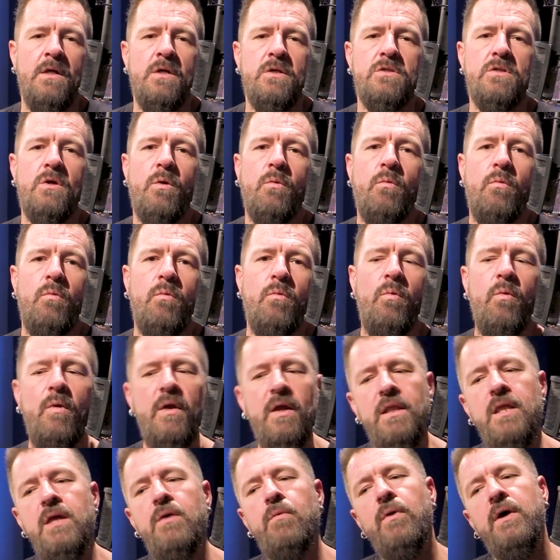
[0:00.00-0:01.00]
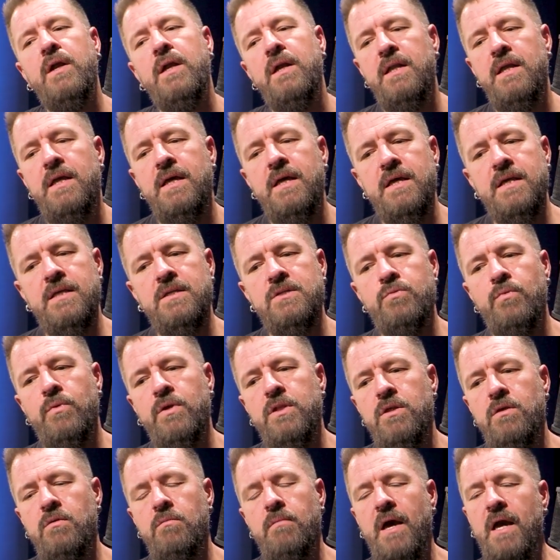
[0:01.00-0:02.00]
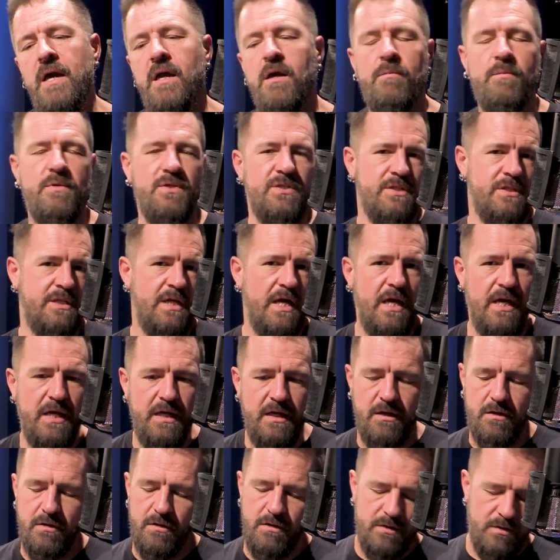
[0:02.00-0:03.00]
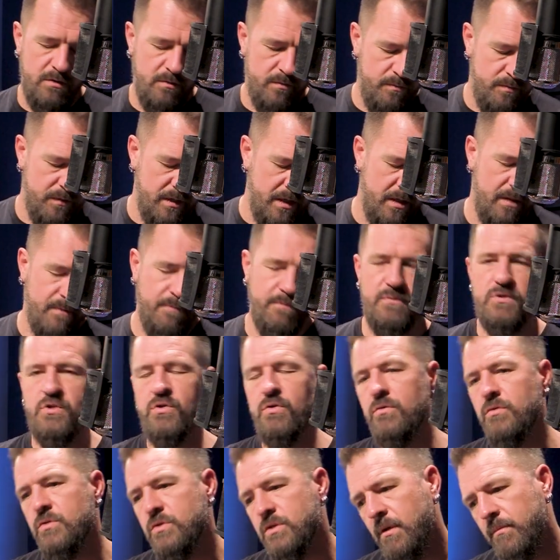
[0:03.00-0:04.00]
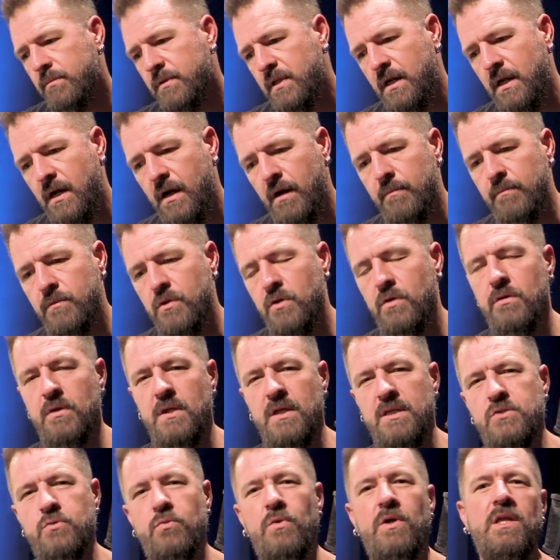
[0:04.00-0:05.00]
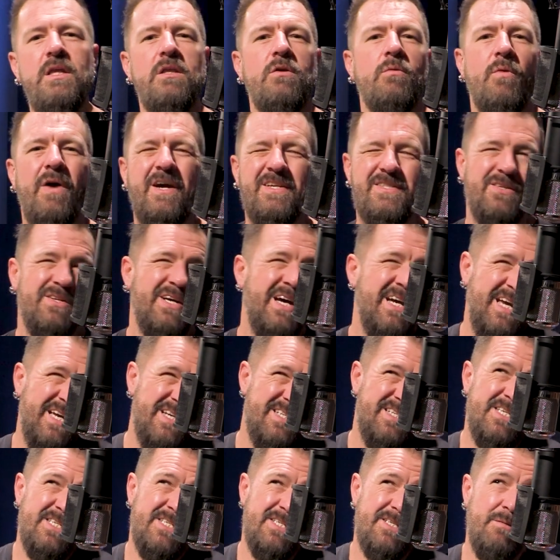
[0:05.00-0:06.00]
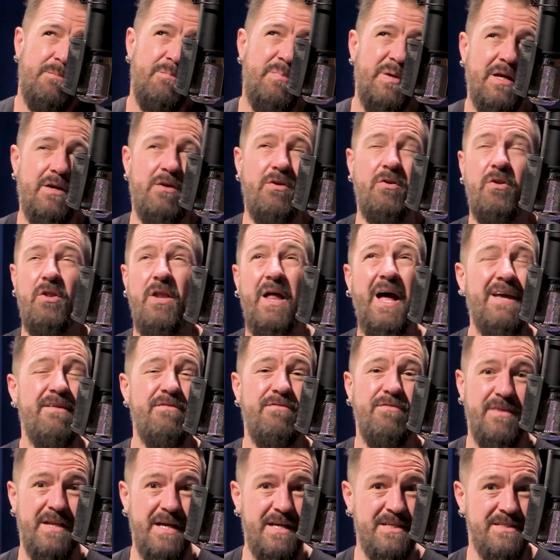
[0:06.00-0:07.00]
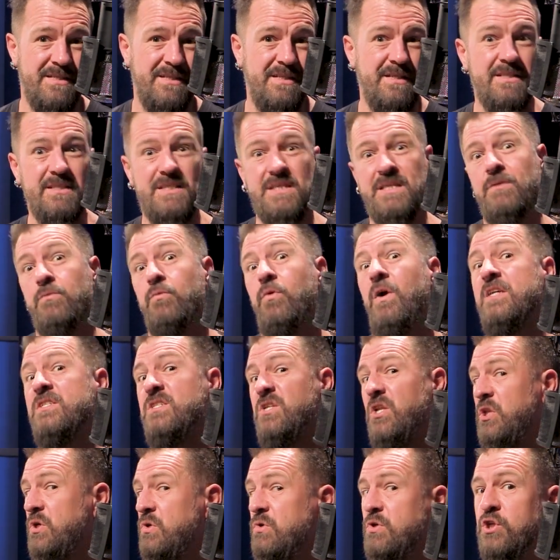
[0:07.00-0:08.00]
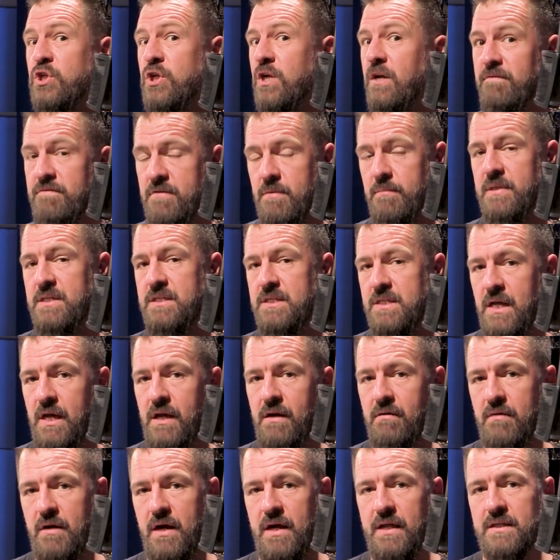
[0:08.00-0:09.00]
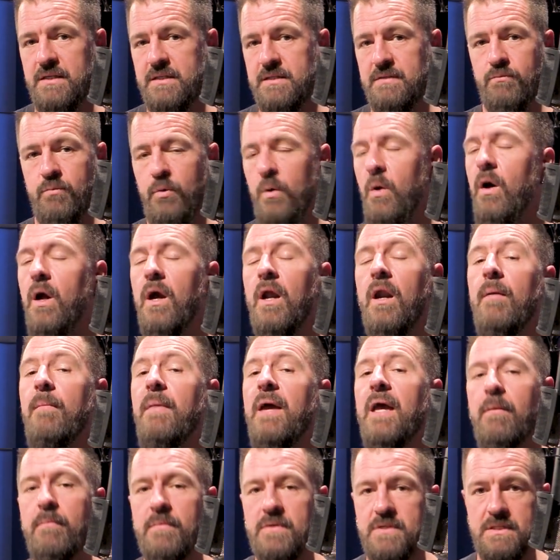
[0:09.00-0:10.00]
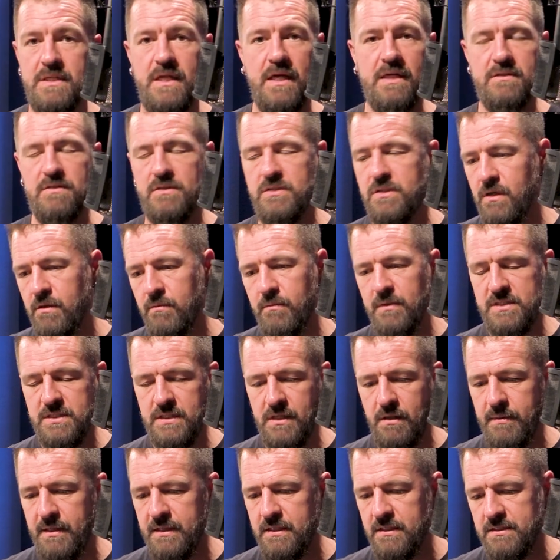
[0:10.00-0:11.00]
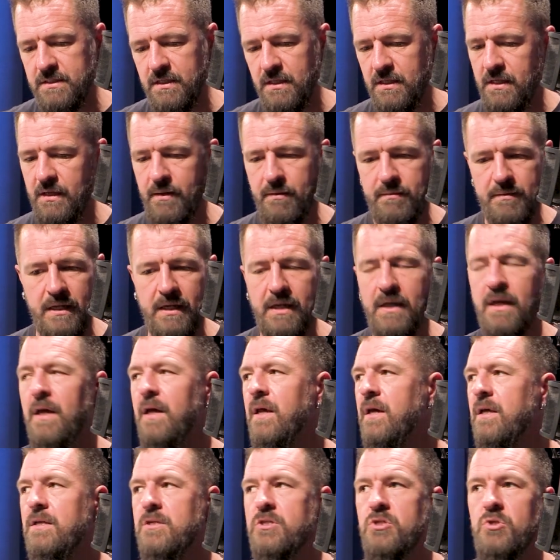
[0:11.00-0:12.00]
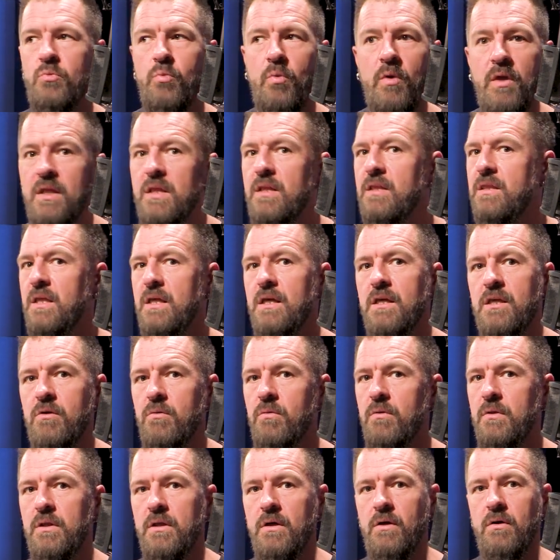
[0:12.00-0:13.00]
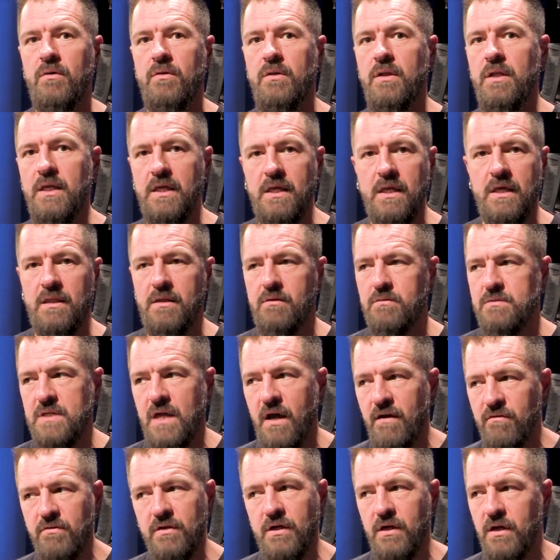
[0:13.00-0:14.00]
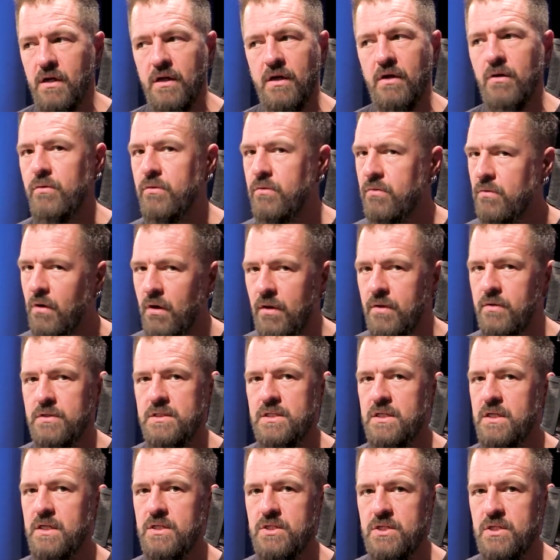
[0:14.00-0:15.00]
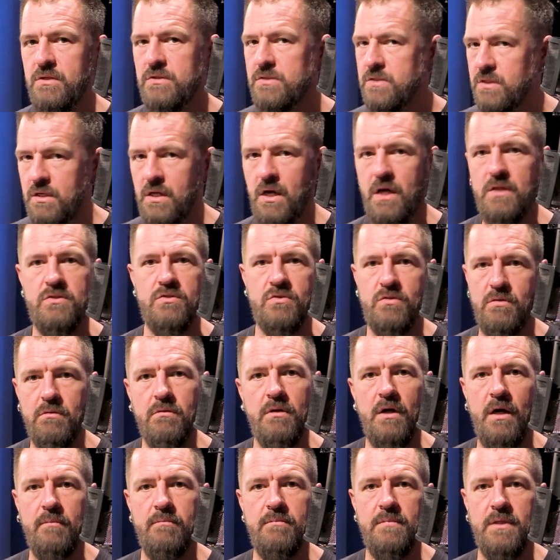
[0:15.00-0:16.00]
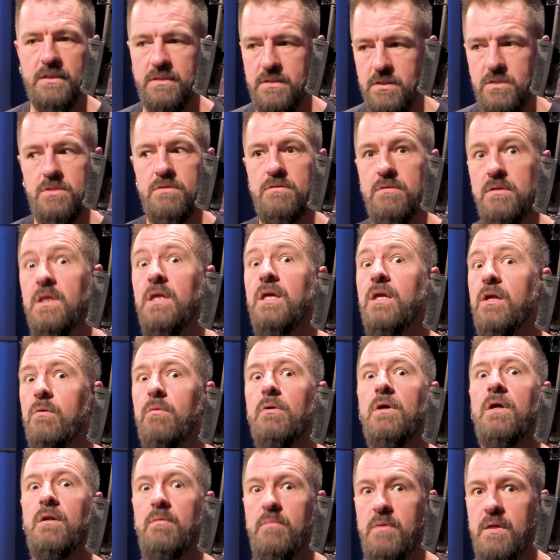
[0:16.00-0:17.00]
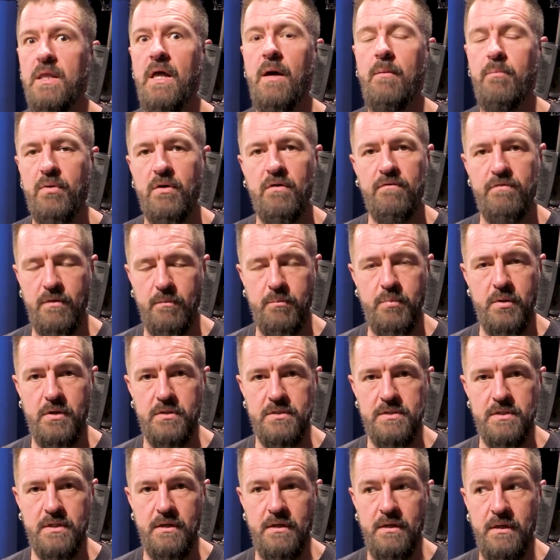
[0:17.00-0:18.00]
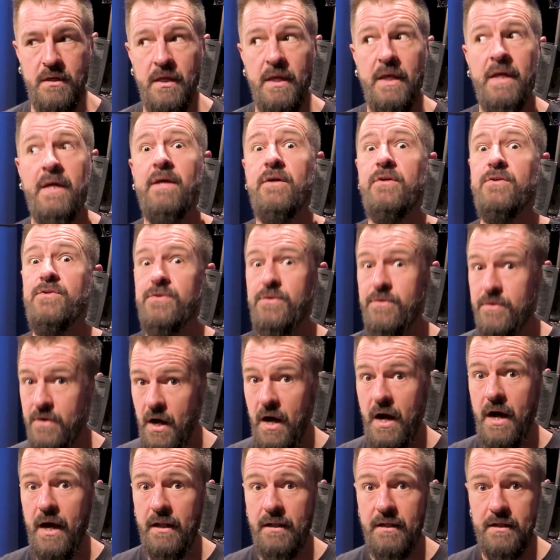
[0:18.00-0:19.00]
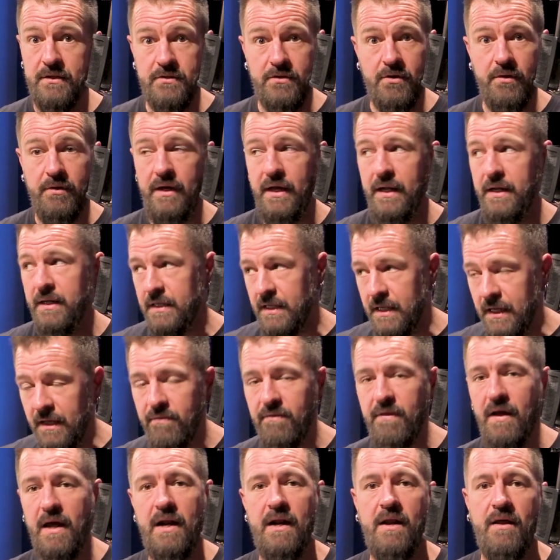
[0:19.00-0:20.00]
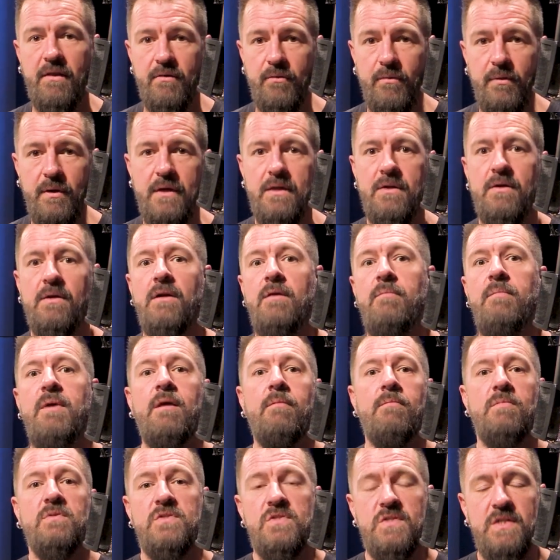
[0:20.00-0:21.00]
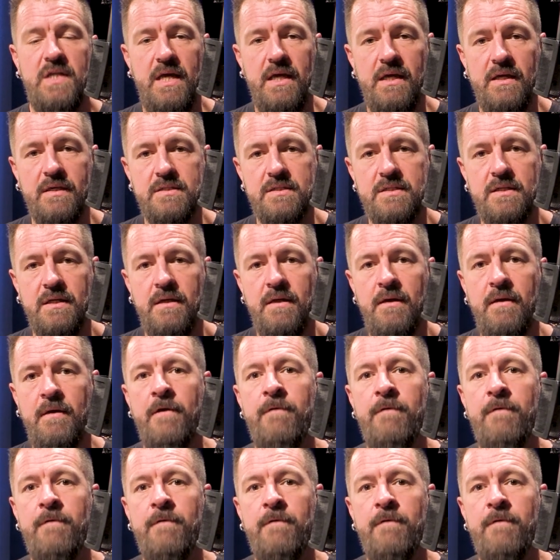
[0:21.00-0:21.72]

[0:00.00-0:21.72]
So really what it is, when you make a mistake or you kind of screw something up, you, it's really the resolution. I guess this is a bigger life lesson. It's the resolution of the mistake, right? It's, we're going to make mistakes. I was talking to my son about this the other day. I'm like, did you really think you were the only kid that was ever going to go through all their teenage years and not screw up? Like, did you think you were going to be that perfect person? Because you're not. Let's go ahead and get that out of the way. You're going to make mistakes.